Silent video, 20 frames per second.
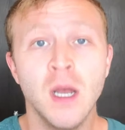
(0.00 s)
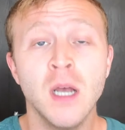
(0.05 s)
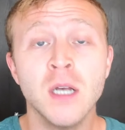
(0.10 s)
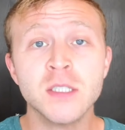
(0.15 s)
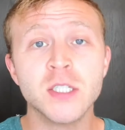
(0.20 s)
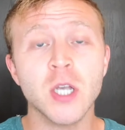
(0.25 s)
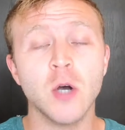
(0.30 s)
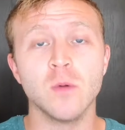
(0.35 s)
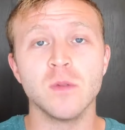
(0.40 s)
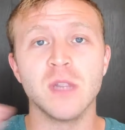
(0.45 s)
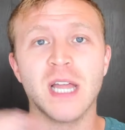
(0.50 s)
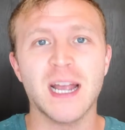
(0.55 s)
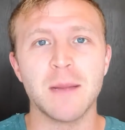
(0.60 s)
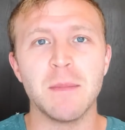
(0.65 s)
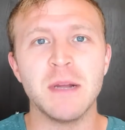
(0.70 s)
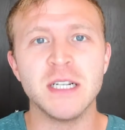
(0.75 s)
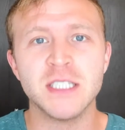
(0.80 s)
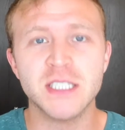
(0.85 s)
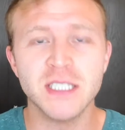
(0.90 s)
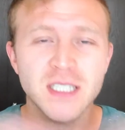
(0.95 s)
So, like I
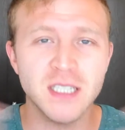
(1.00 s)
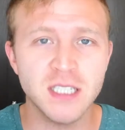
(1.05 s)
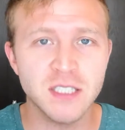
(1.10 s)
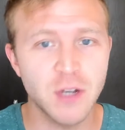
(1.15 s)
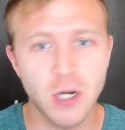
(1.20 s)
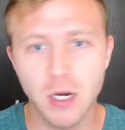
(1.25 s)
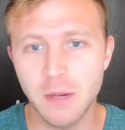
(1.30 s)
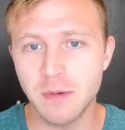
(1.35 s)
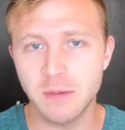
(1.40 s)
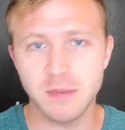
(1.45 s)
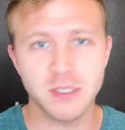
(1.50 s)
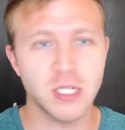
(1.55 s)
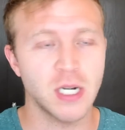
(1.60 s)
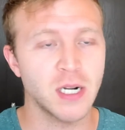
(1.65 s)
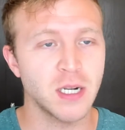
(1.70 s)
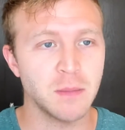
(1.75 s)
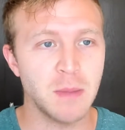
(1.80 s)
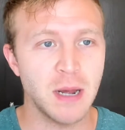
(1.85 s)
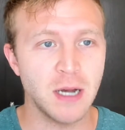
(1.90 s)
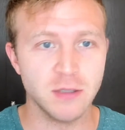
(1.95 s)
mentioned in this video, I'm going to be talking
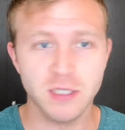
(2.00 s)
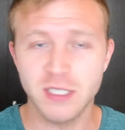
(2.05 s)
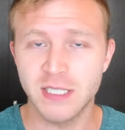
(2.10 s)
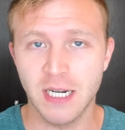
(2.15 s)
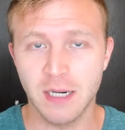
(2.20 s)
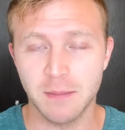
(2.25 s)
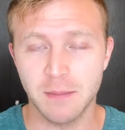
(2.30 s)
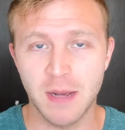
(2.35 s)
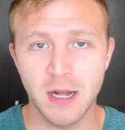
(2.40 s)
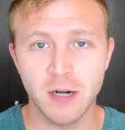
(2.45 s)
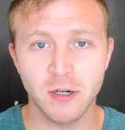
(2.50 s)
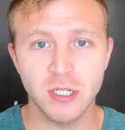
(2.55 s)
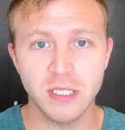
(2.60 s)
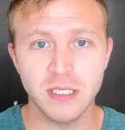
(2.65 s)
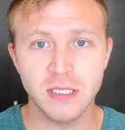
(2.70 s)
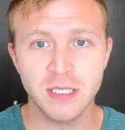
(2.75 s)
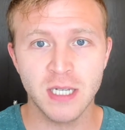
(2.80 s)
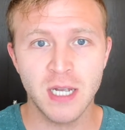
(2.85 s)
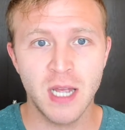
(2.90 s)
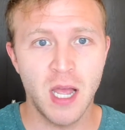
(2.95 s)
about setting boundaries,